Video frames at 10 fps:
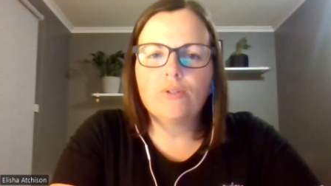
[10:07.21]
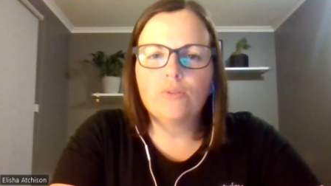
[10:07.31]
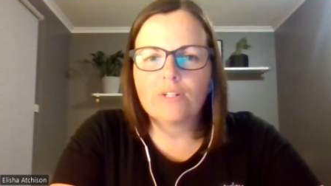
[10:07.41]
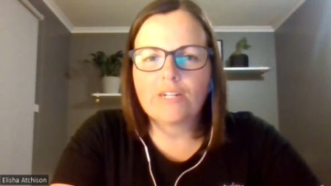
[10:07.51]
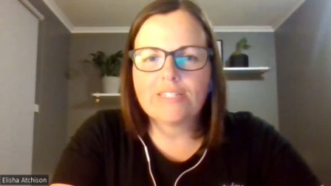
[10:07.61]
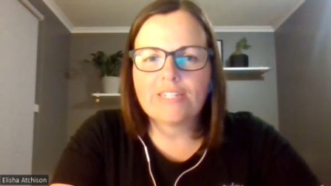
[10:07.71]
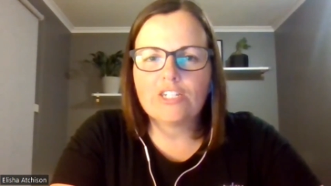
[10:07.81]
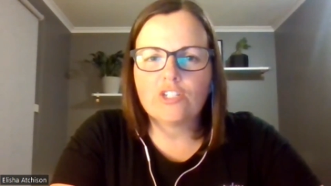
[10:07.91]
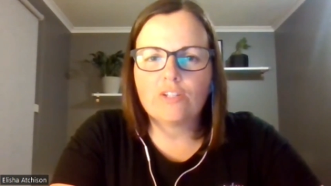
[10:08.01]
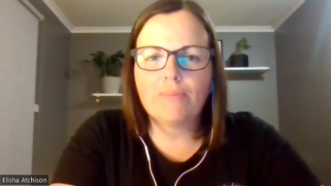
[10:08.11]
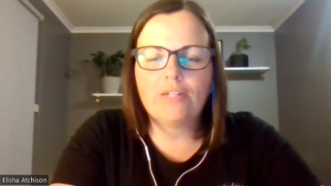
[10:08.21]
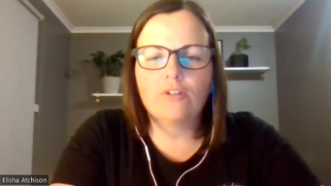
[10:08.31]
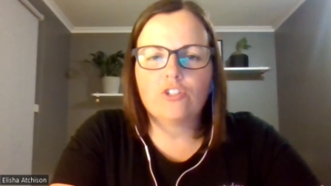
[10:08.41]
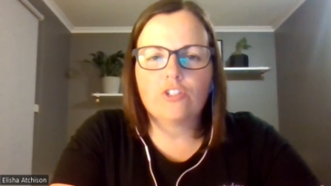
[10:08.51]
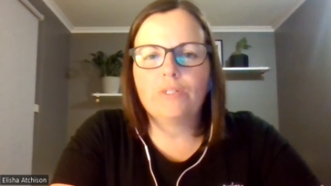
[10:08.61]
an organization that may
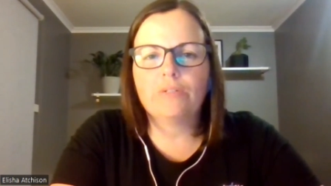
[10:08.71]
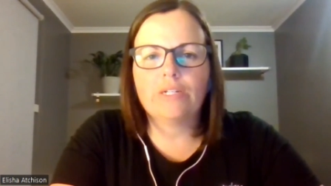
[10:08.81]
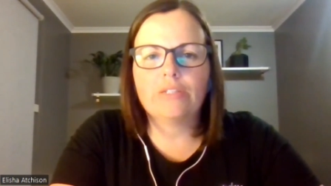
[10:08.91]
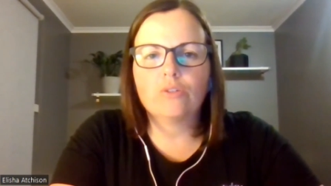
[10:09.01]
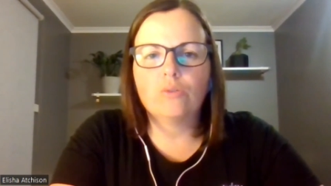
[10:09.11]
not just be around the